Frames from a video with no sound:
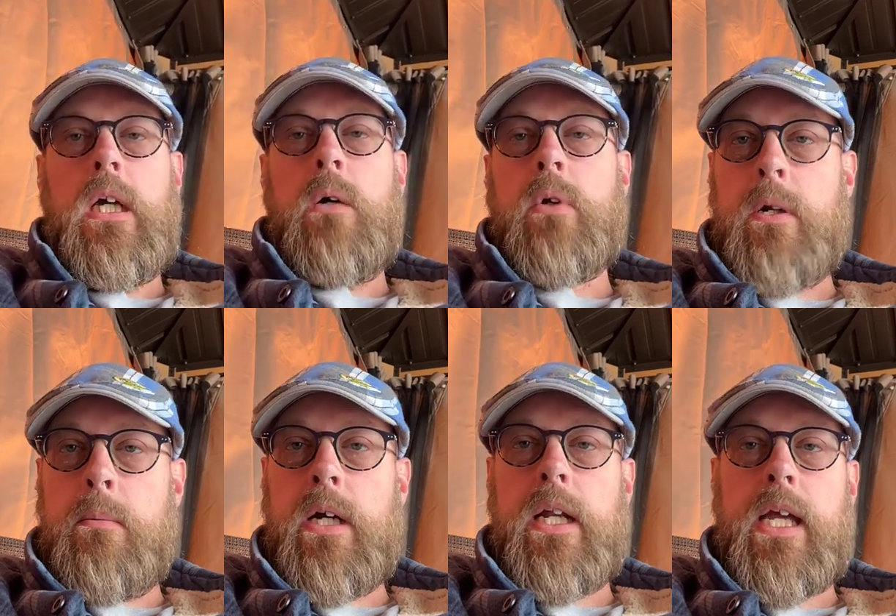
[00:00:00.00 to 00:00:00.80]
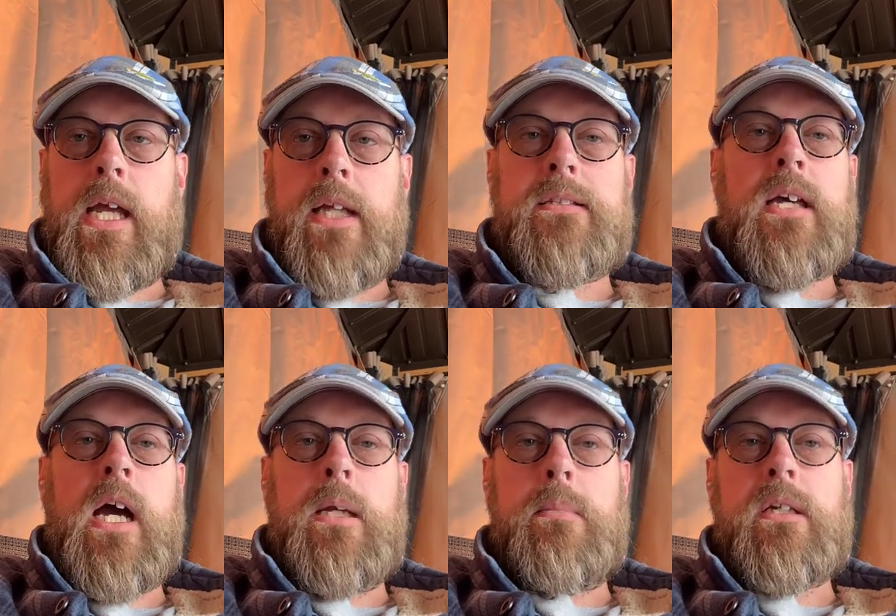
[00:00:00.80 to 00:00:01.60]
I want everybody to hang
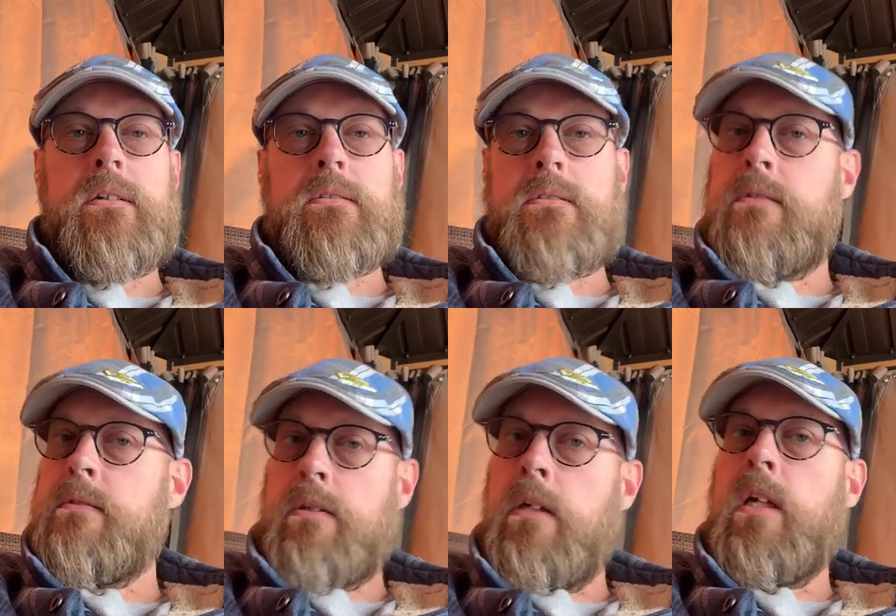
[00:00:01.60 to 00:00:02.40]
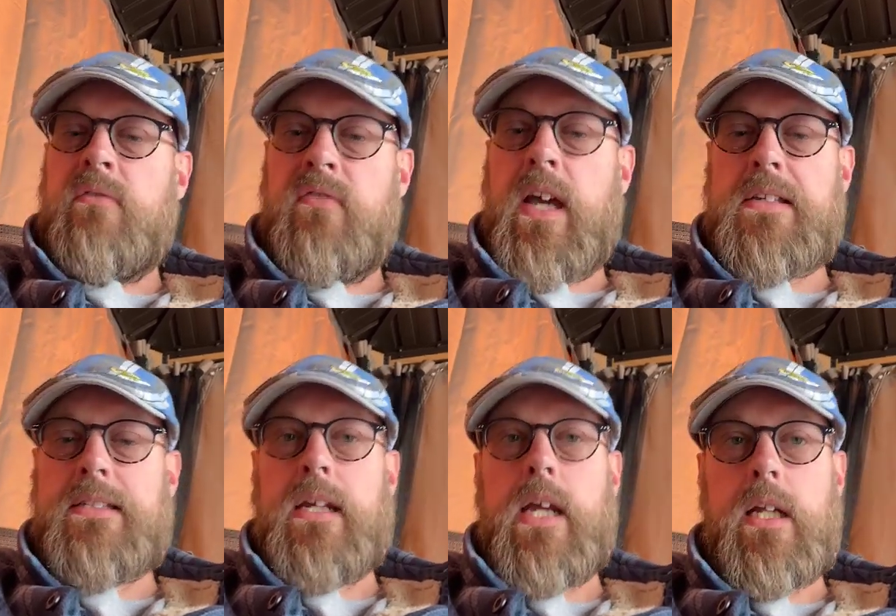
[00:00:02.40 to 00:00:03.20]
tight because this can get
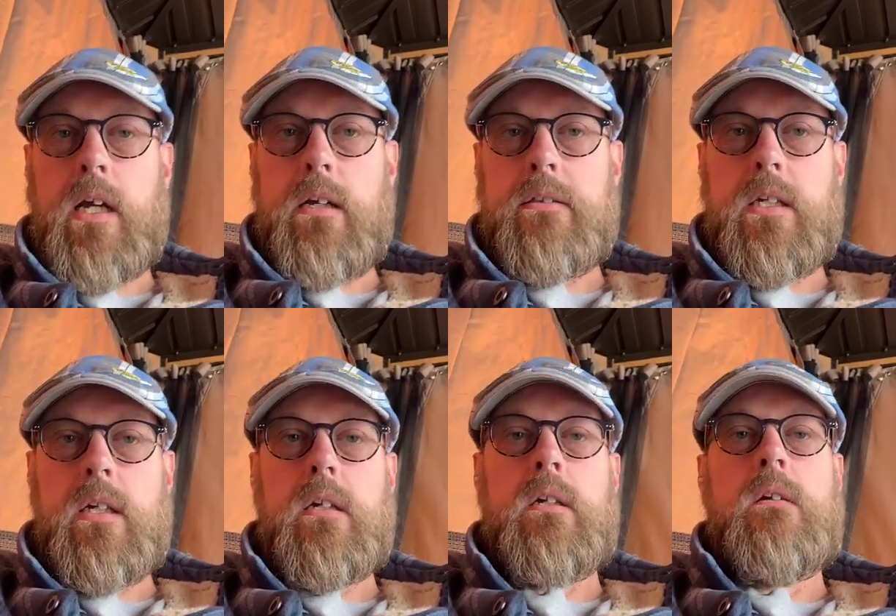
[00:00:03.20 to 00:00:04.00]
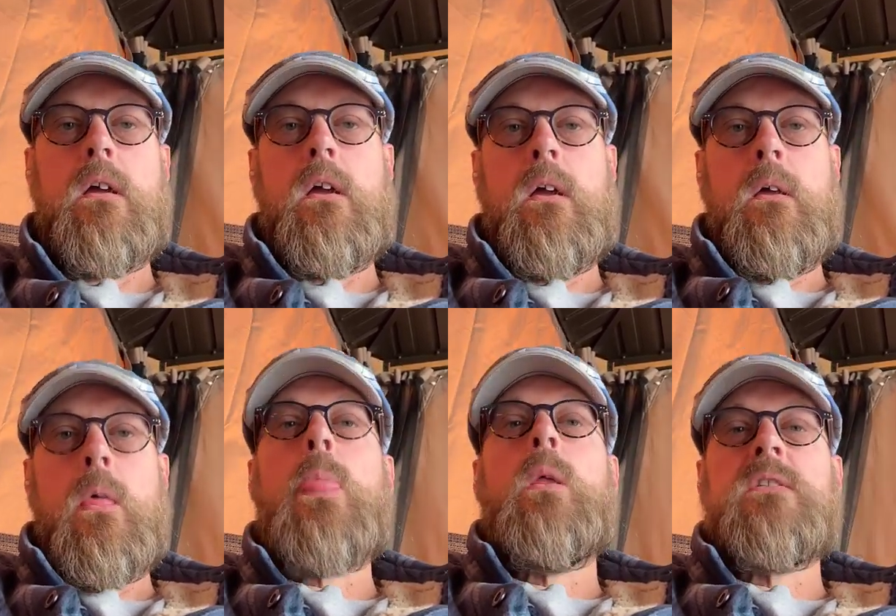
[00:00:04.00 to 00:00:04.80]
fascinating, I think.
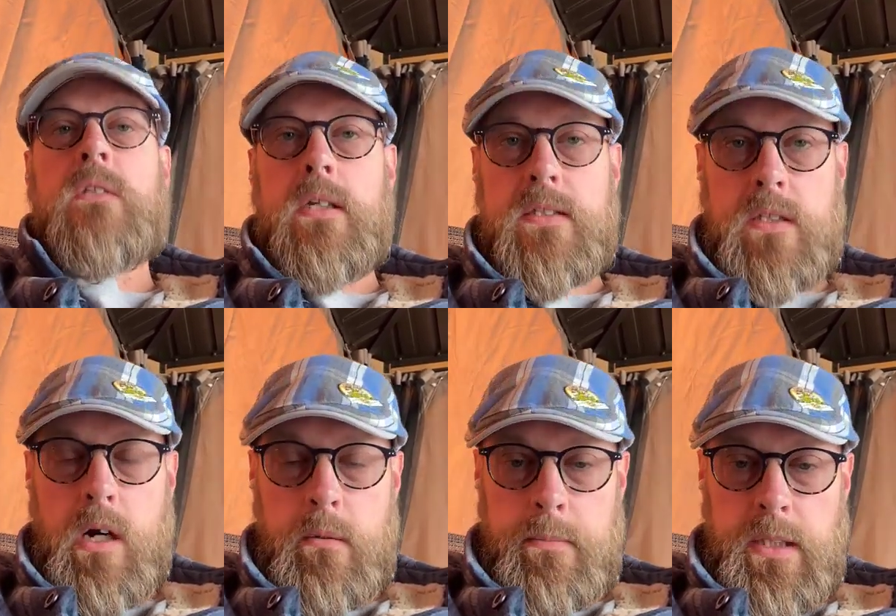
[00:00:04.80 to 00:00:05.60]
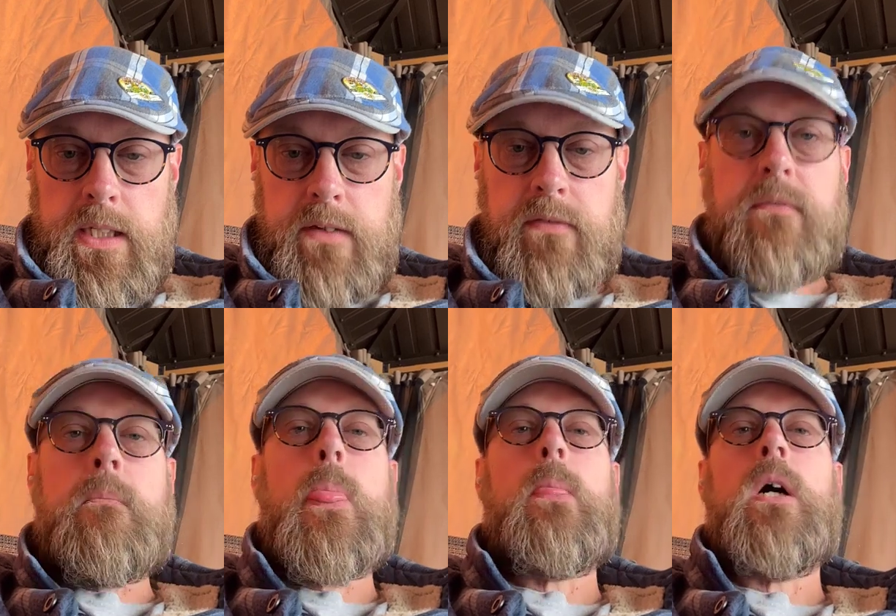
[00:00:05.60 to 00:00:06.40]
So, let's start with belief.
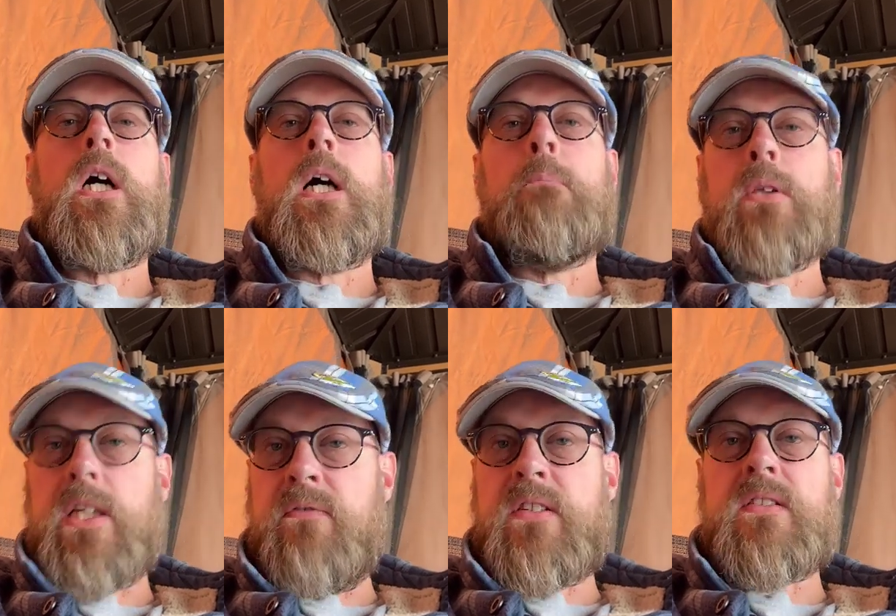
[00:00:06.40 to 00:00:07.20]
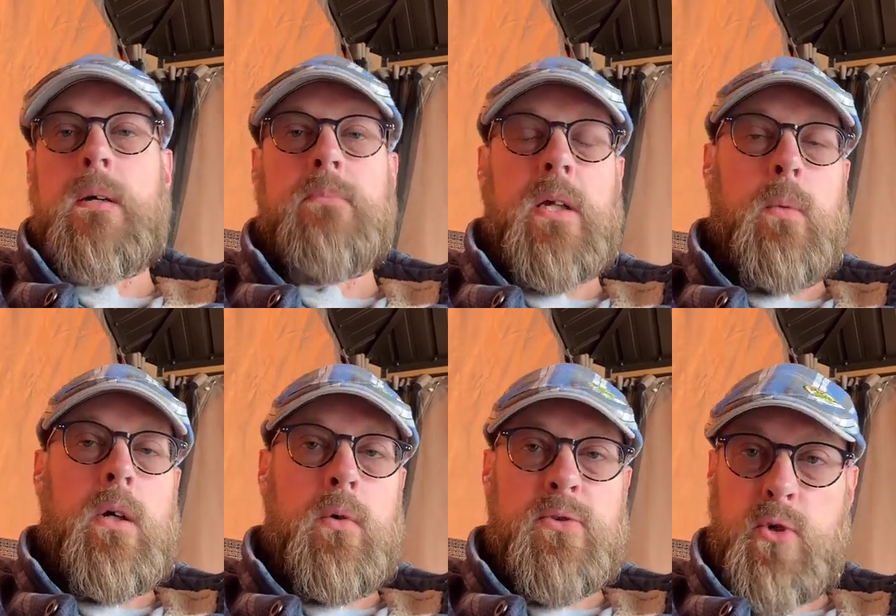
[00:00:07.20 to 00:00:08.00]
Uh, belief is something we
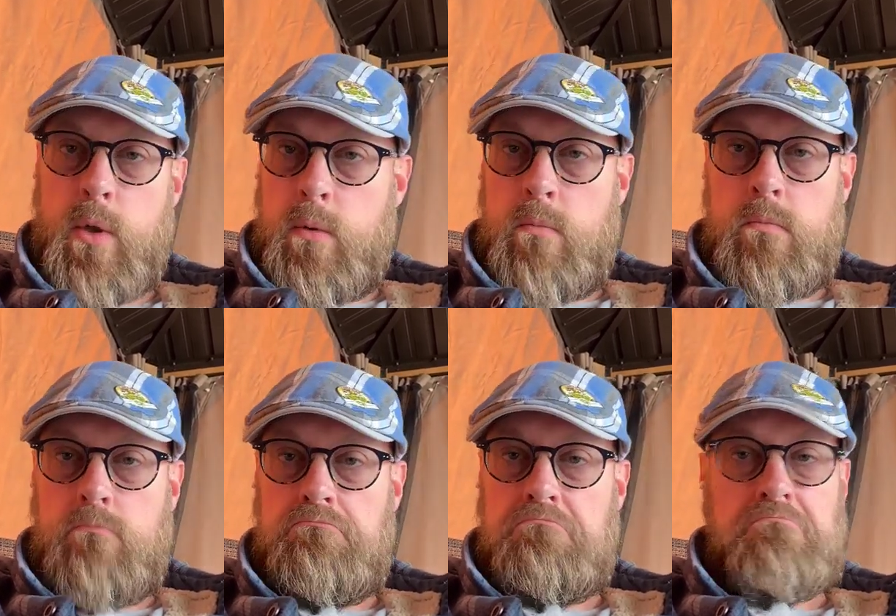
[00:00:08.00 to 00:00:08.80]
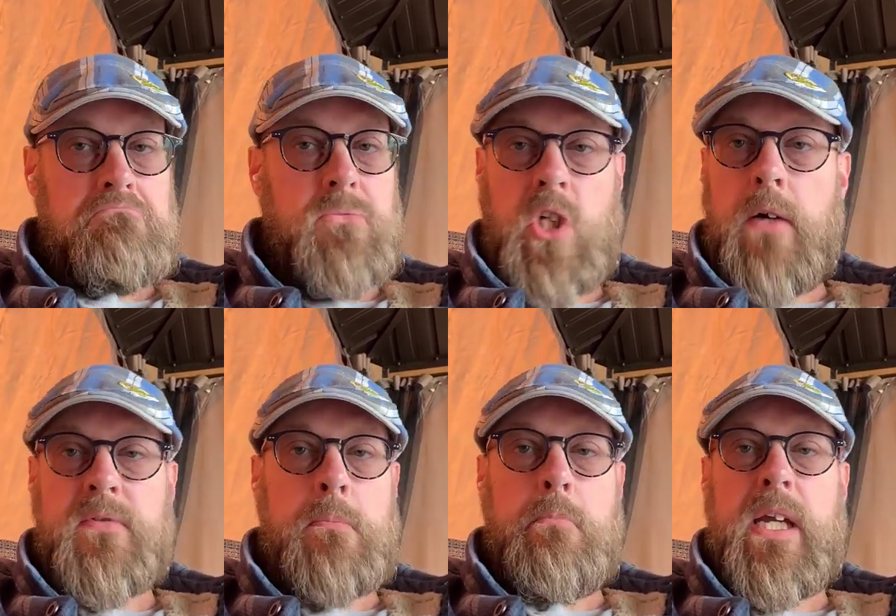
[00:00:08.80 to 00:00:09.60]
hold true. It's
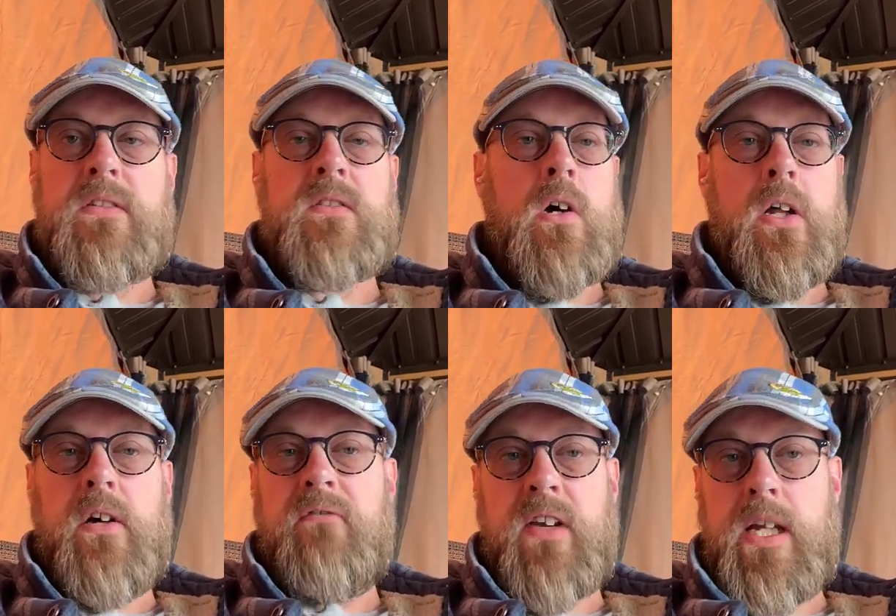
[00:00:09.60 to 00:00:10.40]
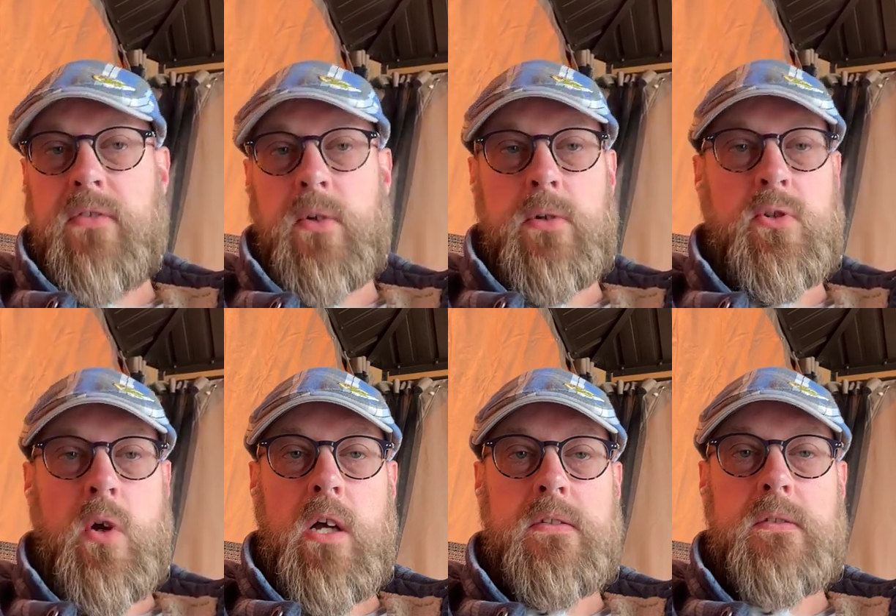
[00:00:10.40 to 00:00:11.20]
often based on a faith or
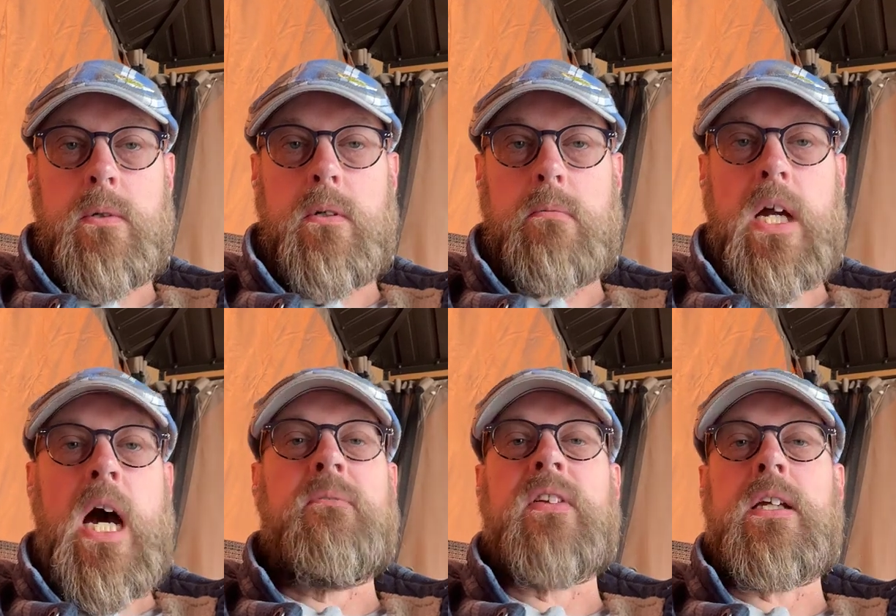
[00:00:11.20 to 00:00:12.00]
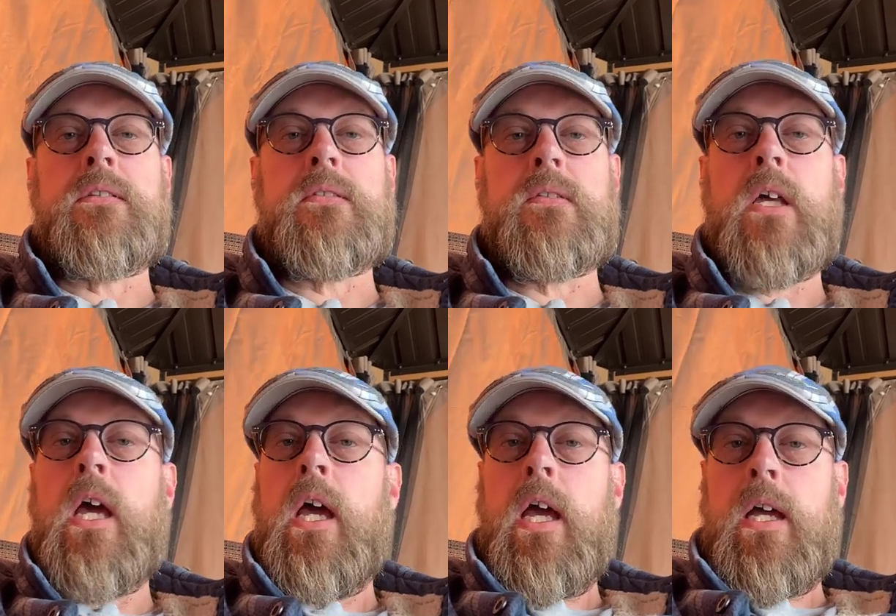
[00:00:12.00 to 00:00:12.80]
trust or confidence
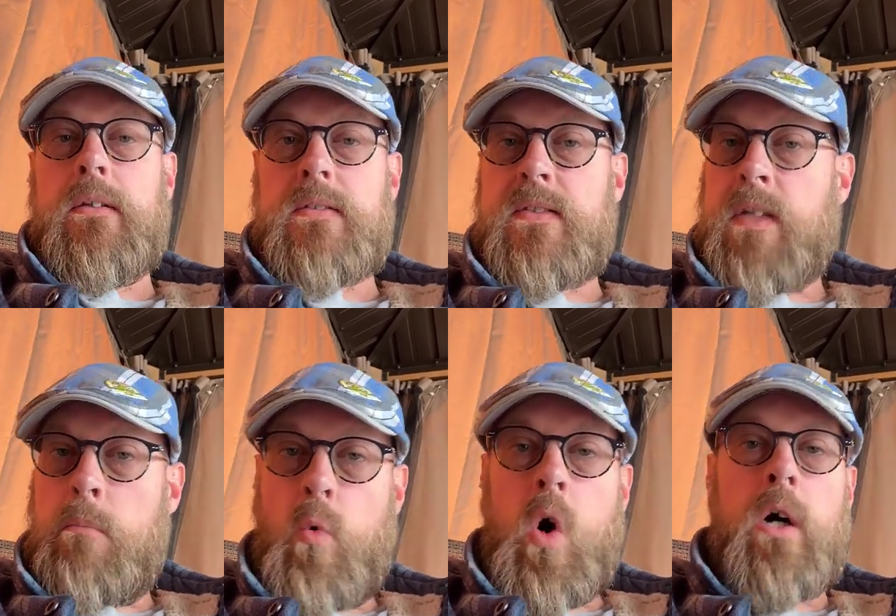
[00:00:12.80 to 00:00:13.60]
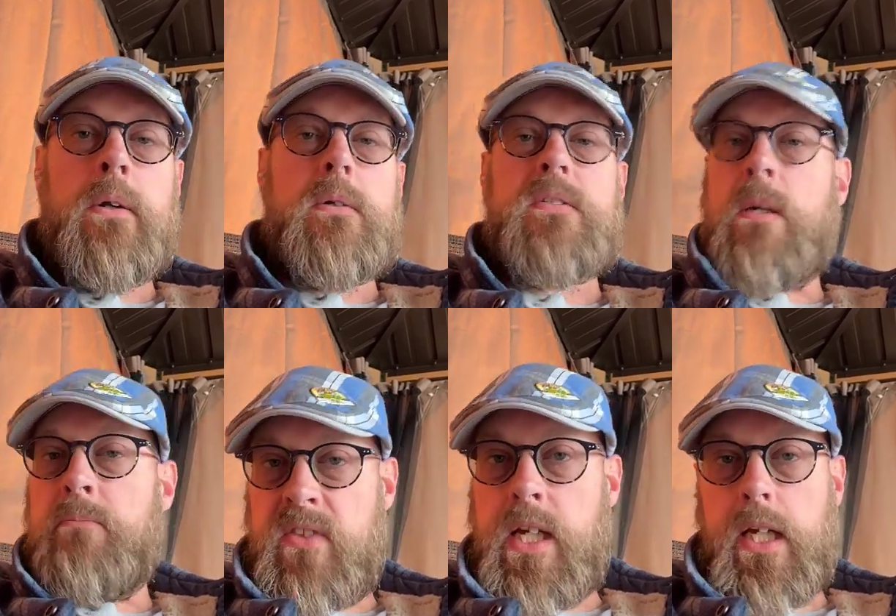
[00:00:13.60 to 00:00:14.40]
in someone or
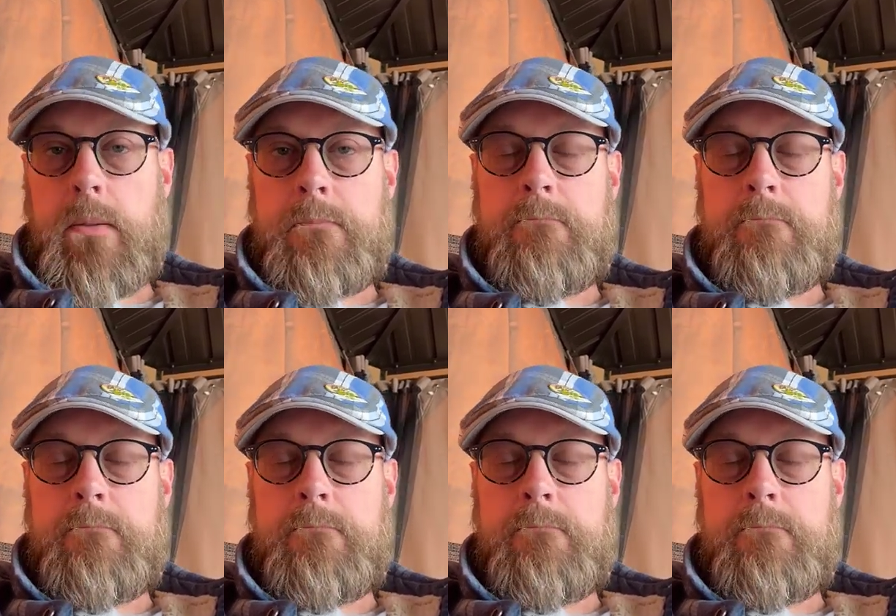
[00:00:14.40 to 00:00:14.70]
something.